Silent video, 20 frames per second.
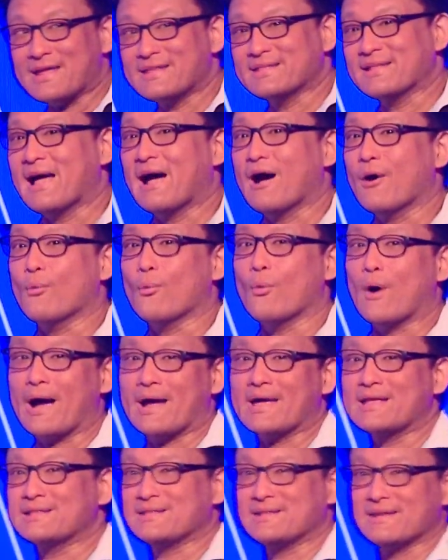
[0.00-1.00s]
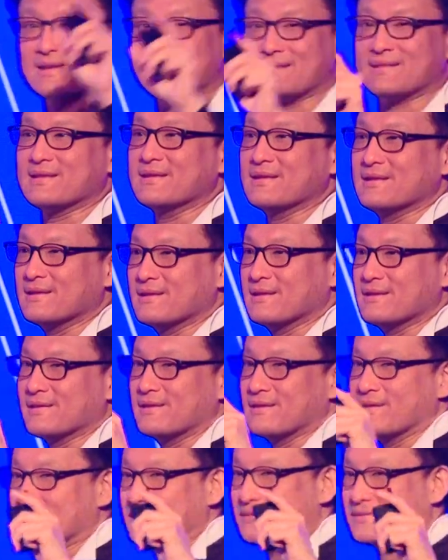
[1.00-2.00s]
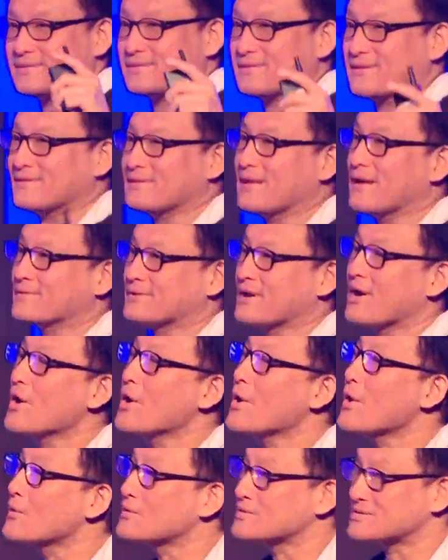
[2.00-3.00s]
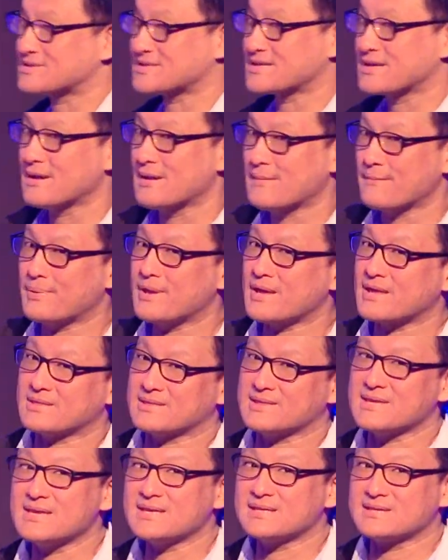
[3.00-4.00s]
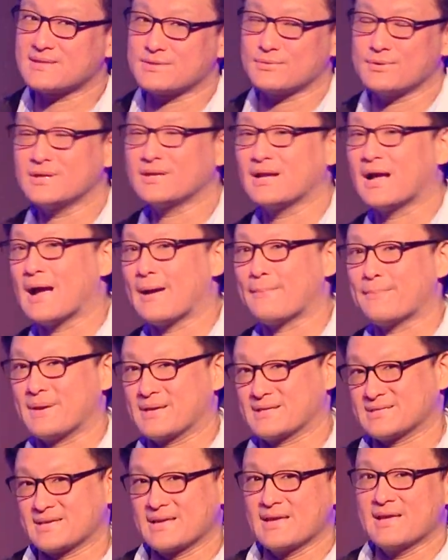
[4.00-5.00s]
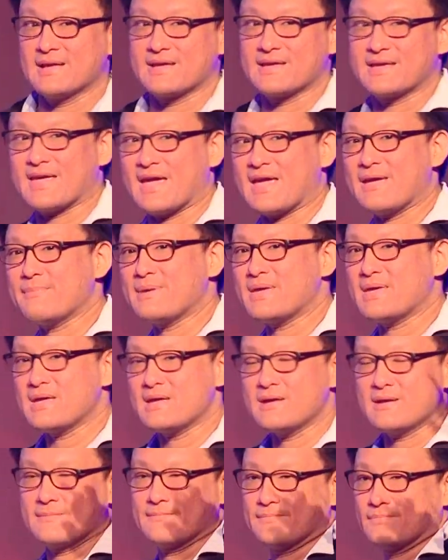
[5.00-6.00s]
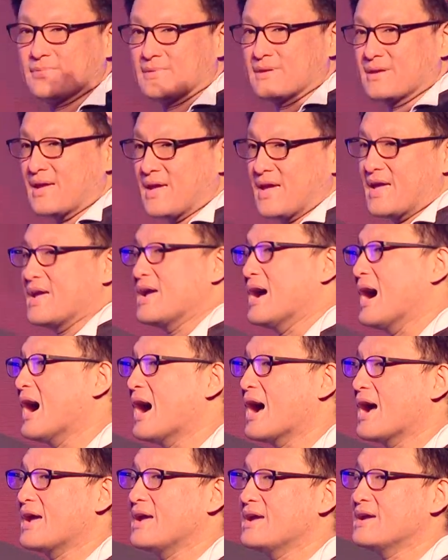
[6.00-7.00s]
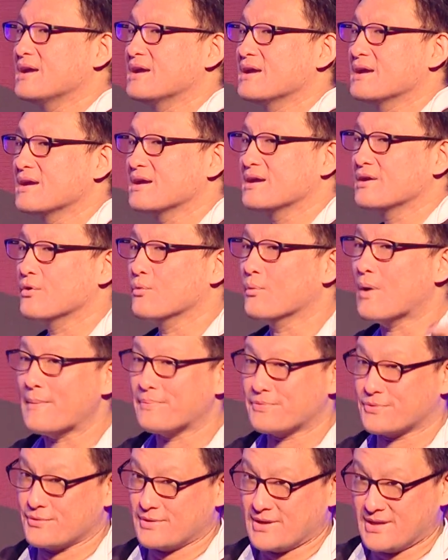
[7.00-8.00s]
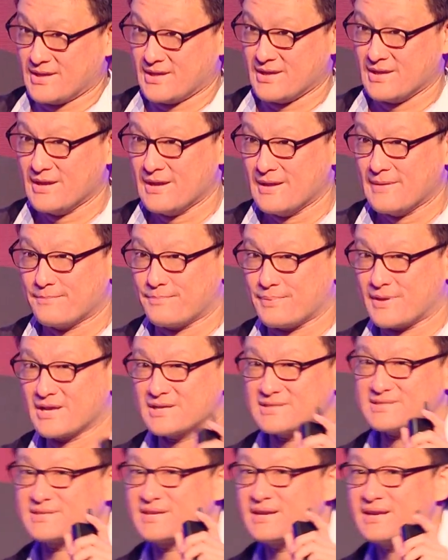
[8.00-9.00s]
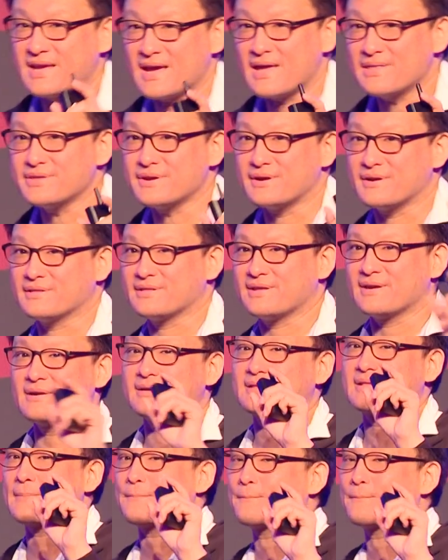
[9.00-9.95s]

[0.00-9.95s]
now, why did the host pick these three topics? Gaming, AI, Web3. Because together, they're the